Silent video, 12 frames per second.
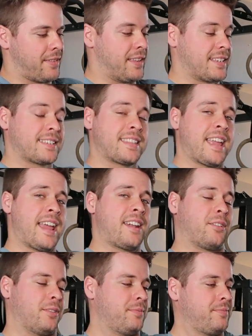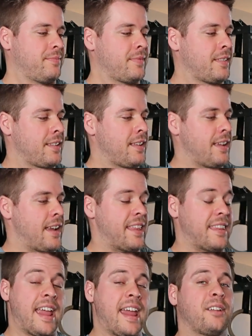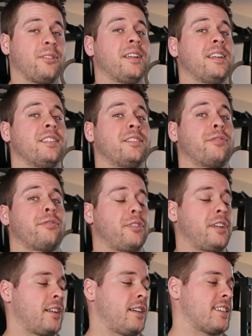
This is the handle, and the handle is freaking